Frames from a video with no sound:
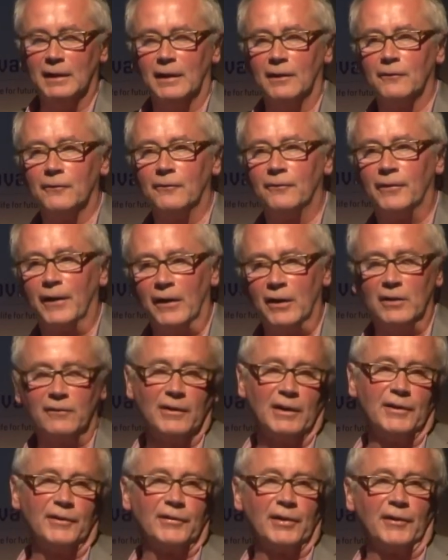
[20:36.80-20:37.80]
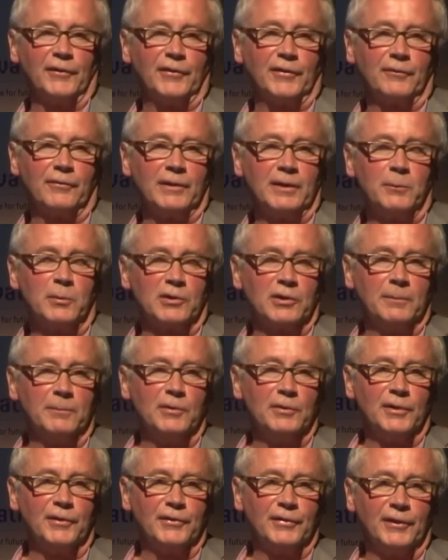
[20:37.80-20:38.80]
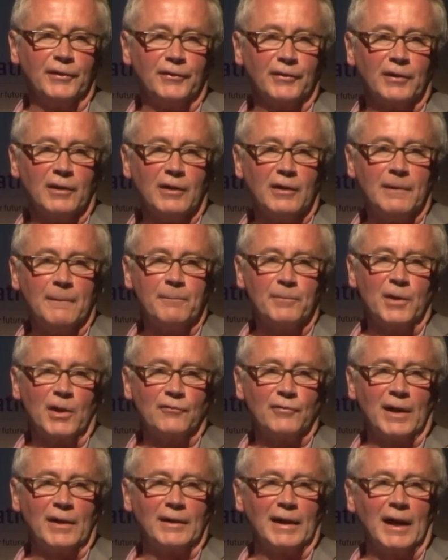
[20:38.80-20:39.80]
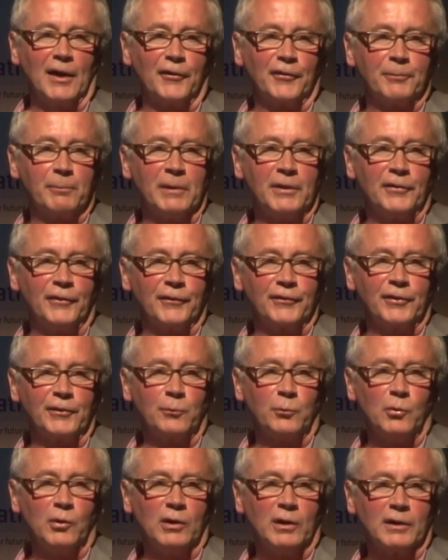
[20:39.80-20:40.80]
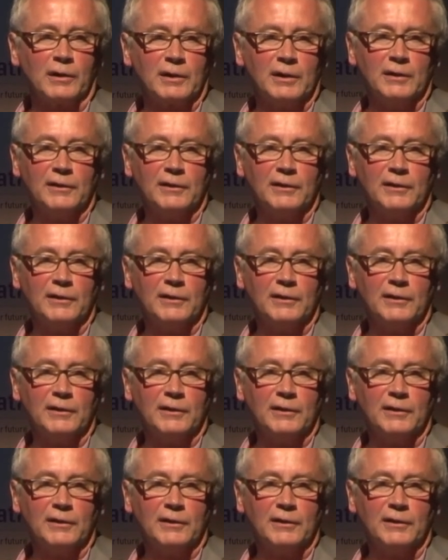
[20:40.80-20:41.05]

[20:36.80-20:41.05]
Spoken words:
very, very intensively with communities around how spaces could work.